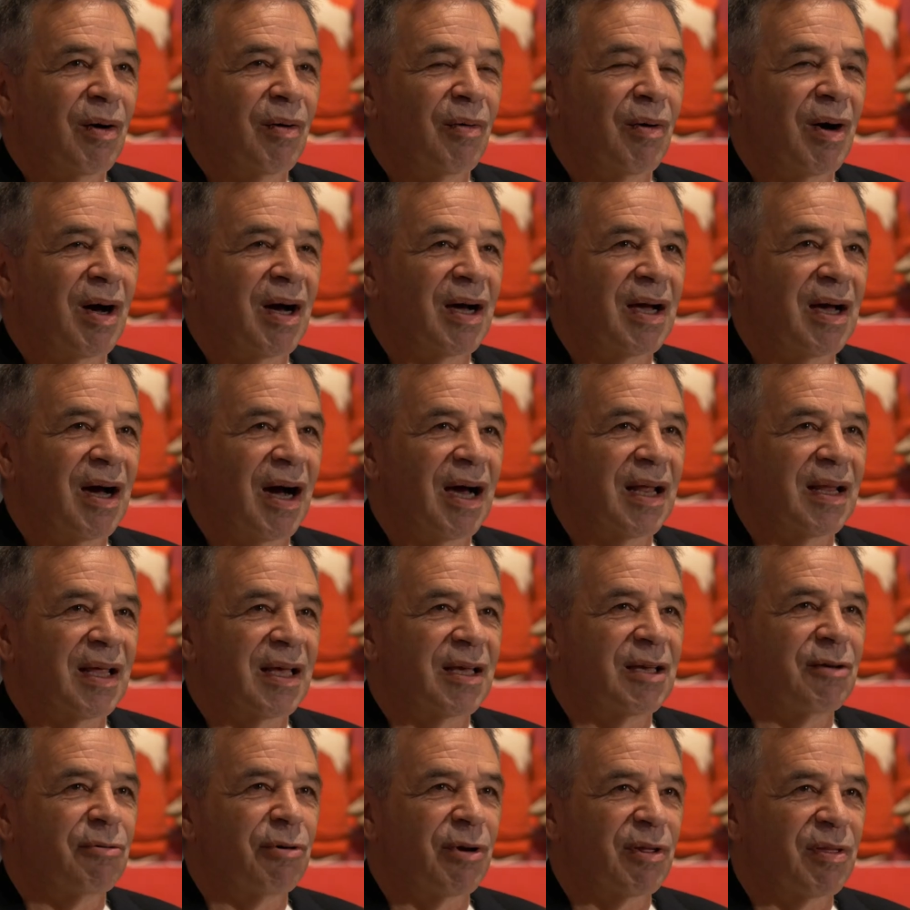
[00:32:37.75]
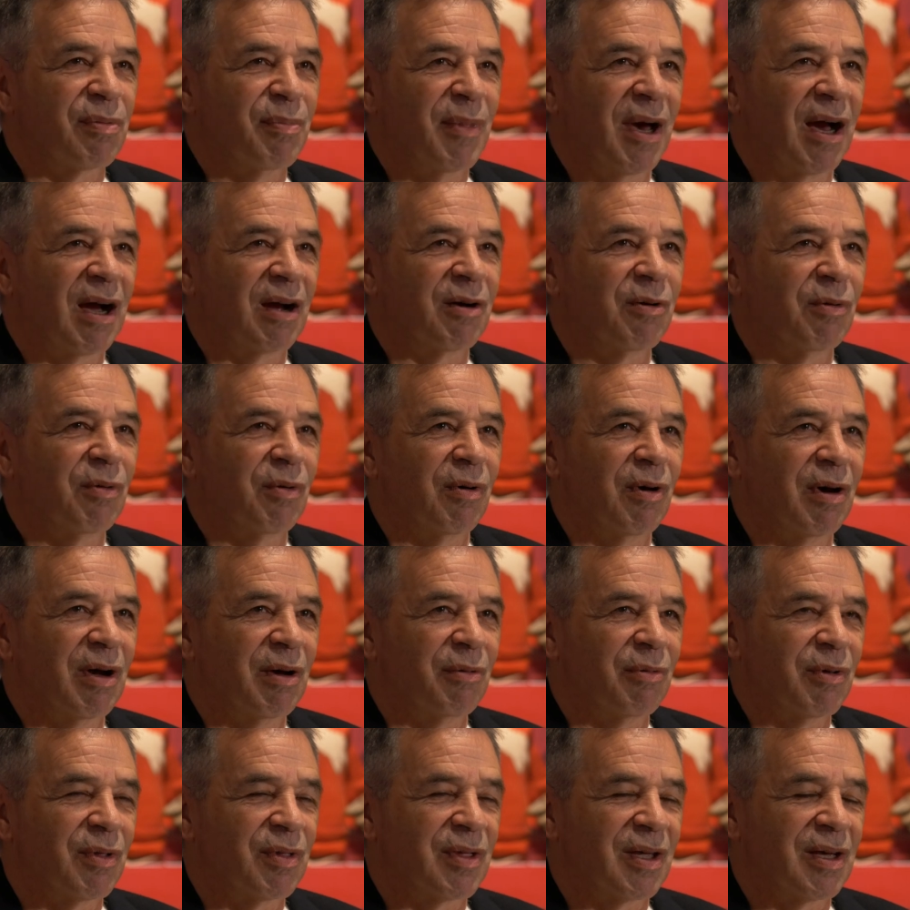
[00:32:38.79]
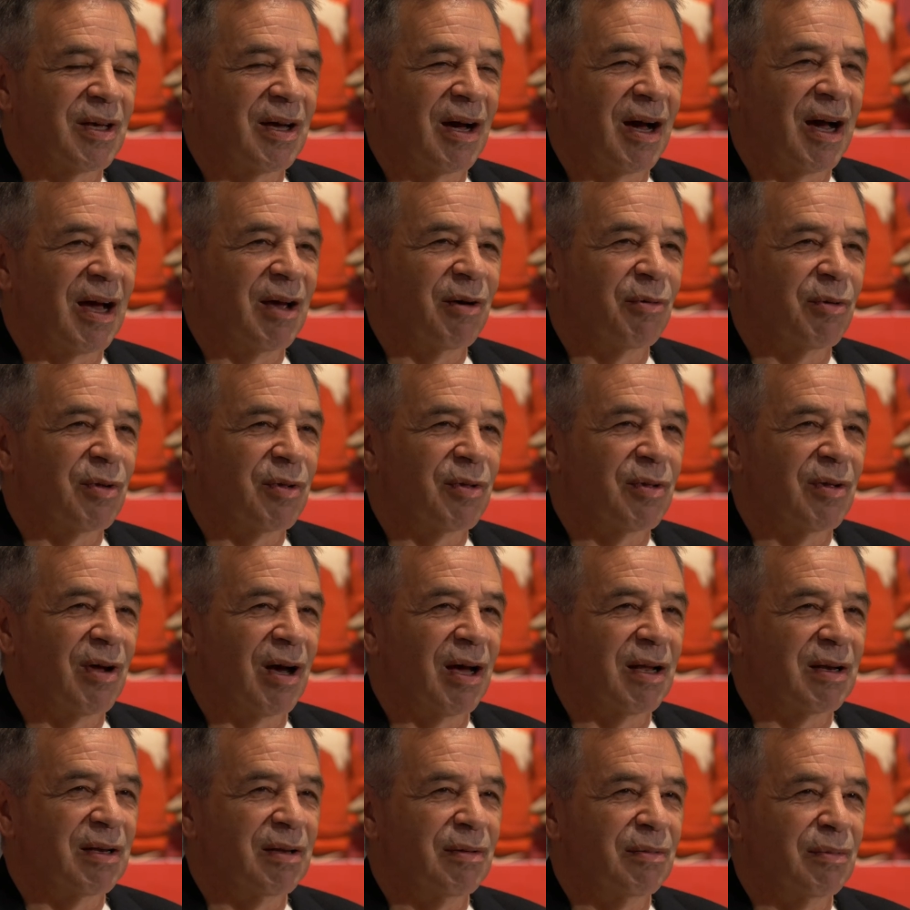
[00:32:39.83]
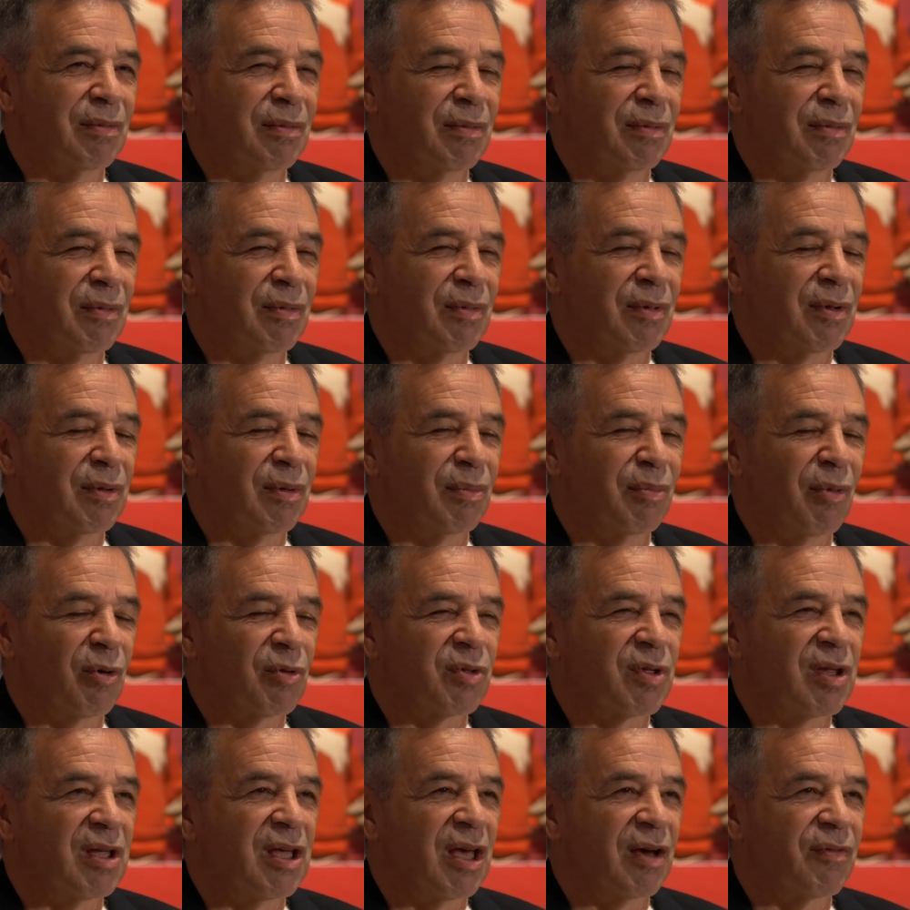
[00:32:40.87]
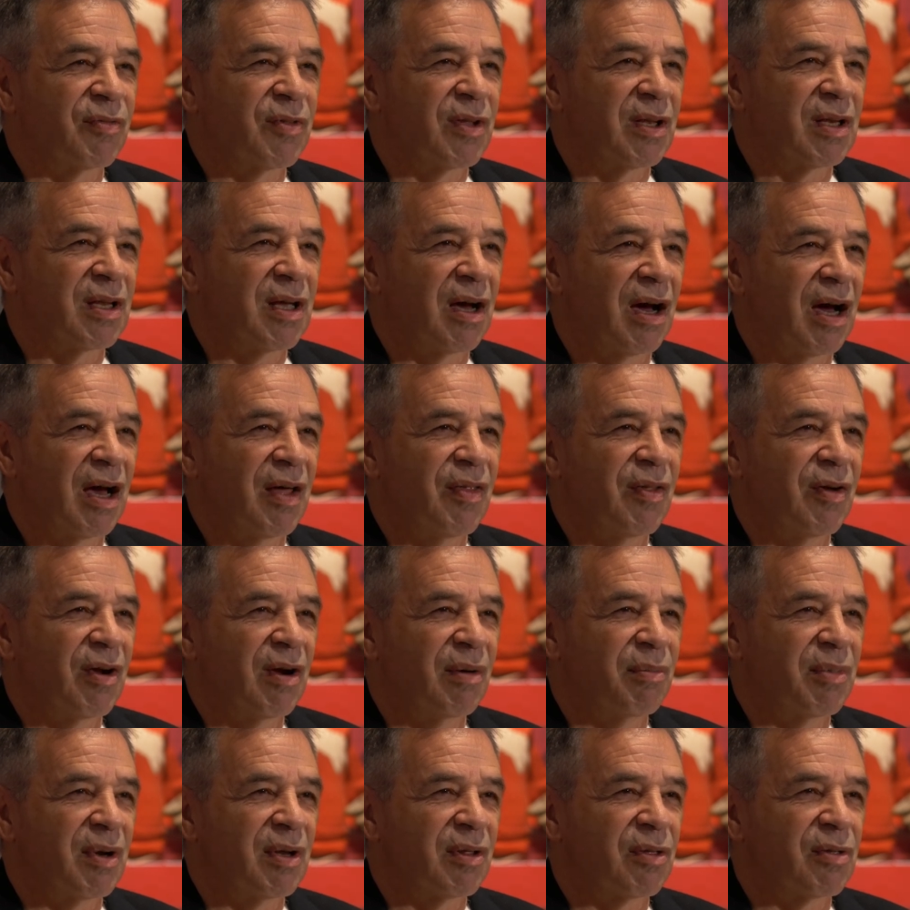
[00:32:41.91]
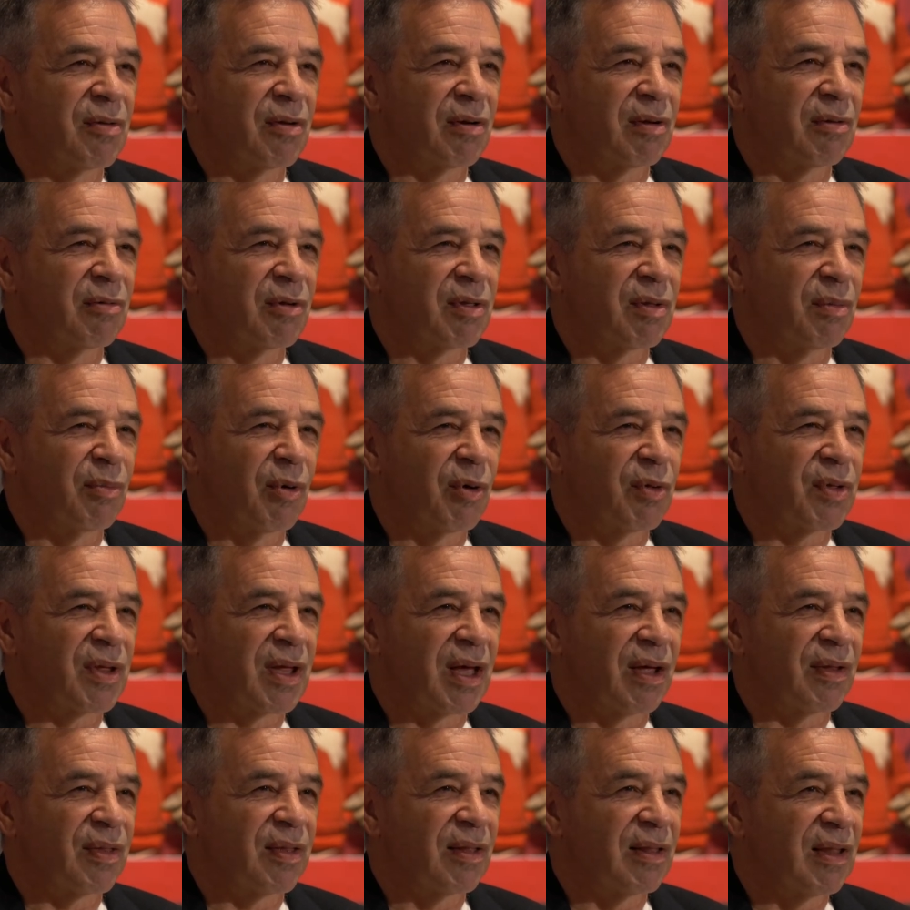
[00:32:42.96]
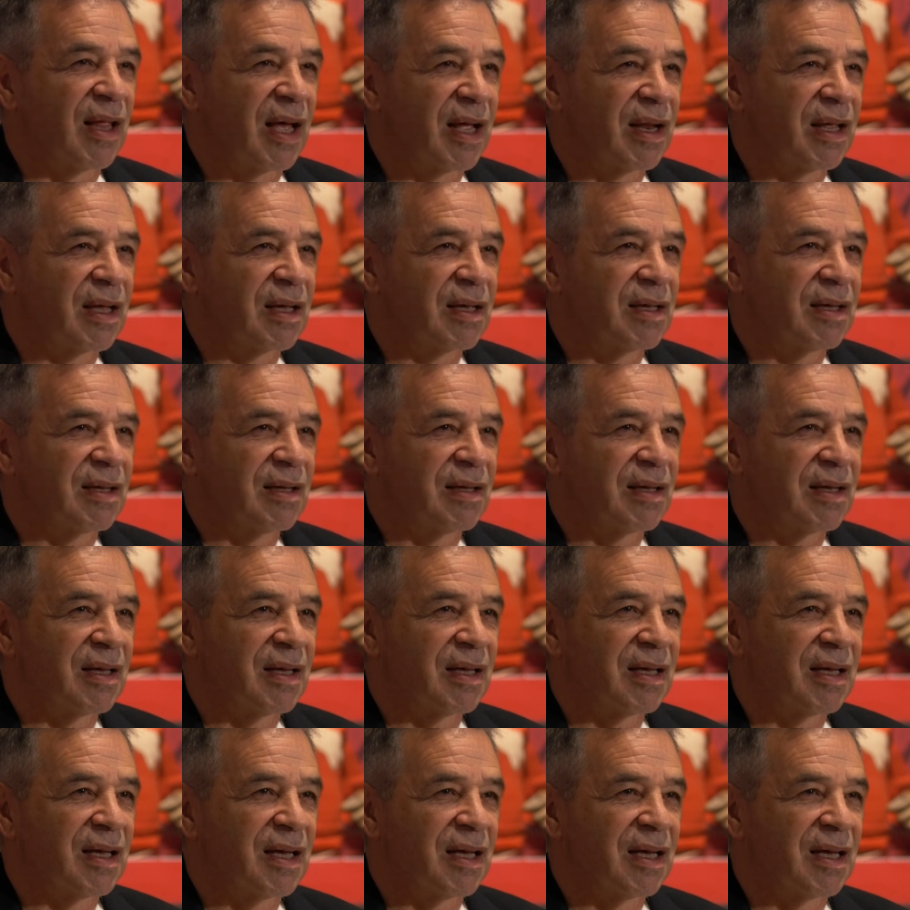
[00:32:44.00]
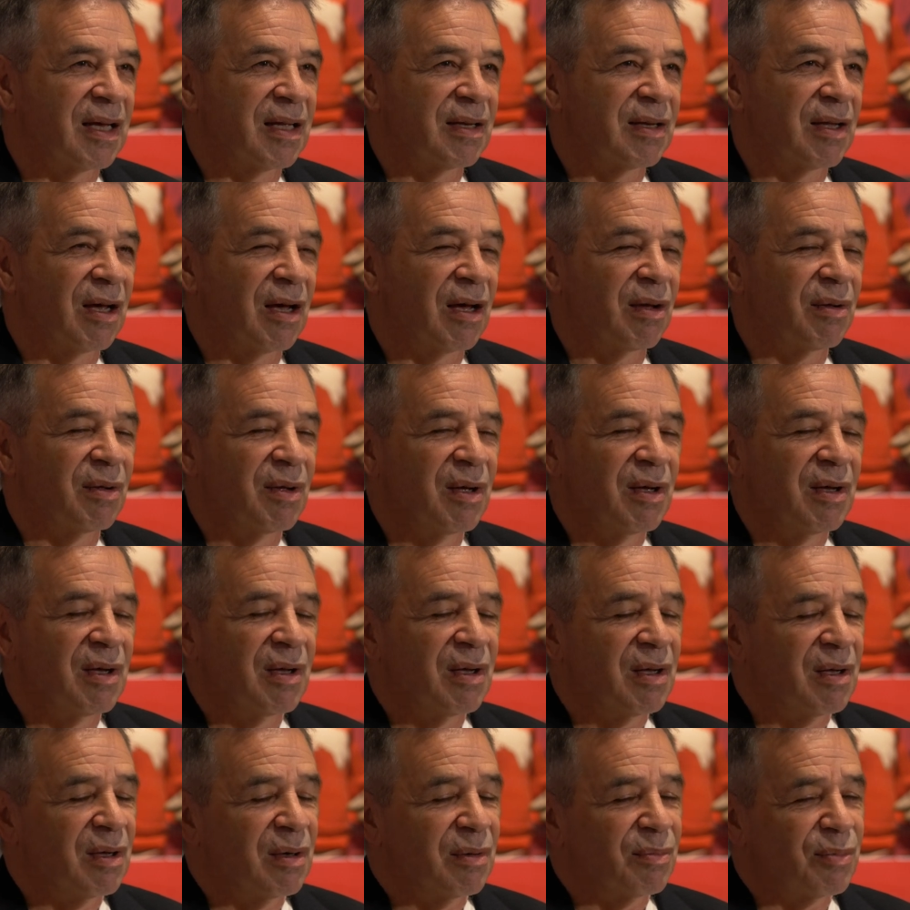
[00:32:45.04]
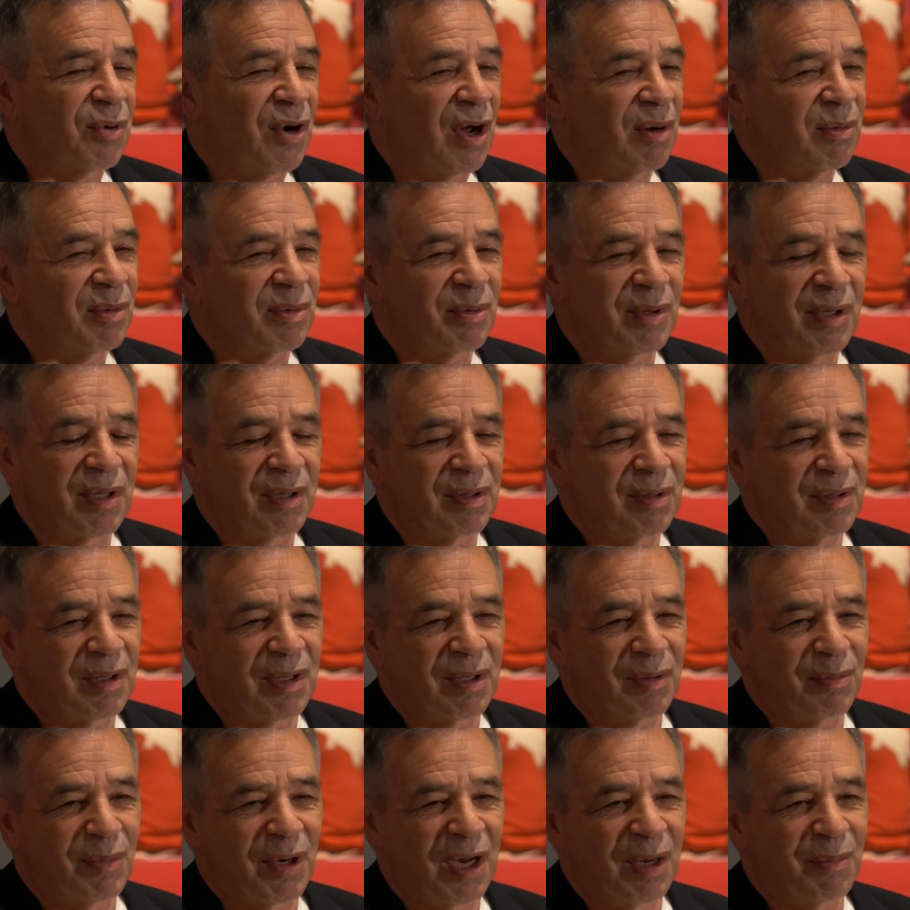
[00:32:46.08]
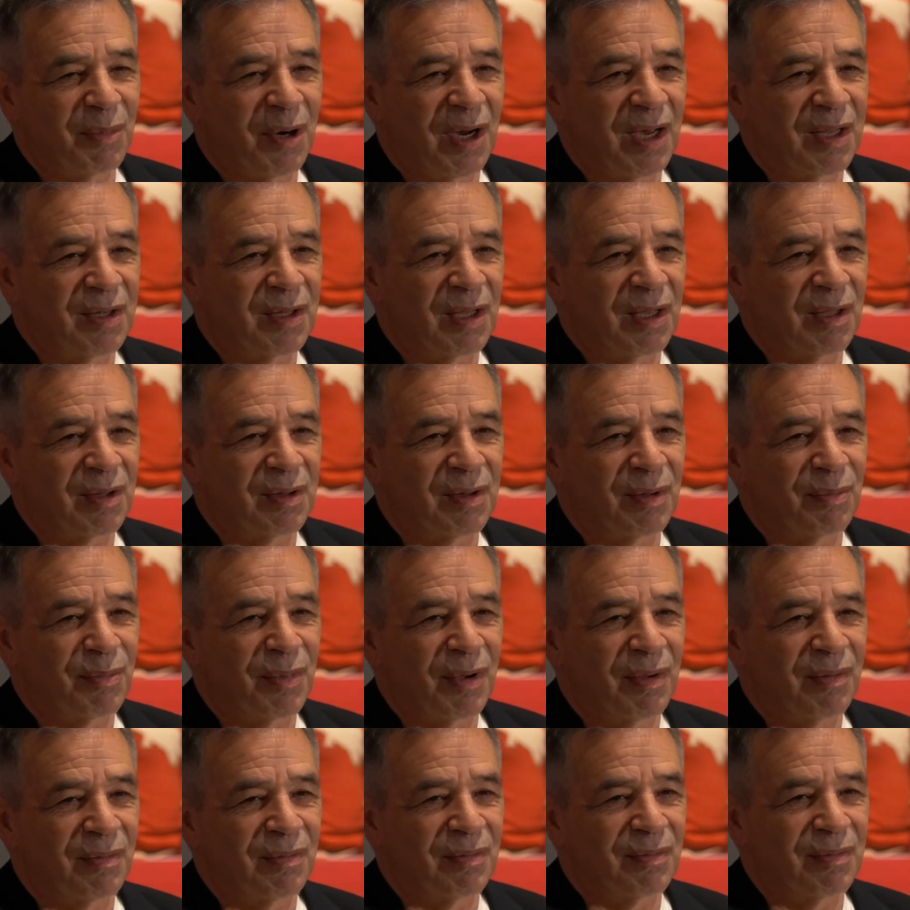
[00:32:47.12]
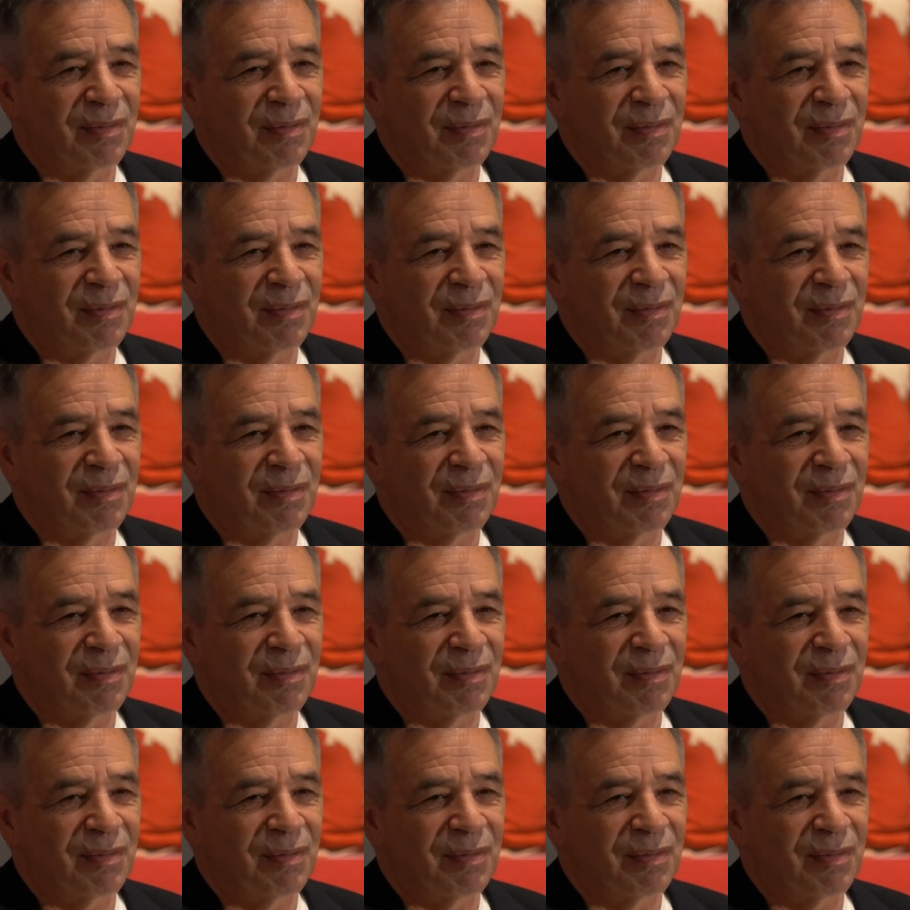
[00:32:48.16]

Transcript: Well, a guy like Chris McElroy was a guy who was not the most gifted guy there, but he certainly was the most athletic, and uh, probably in my mind the the,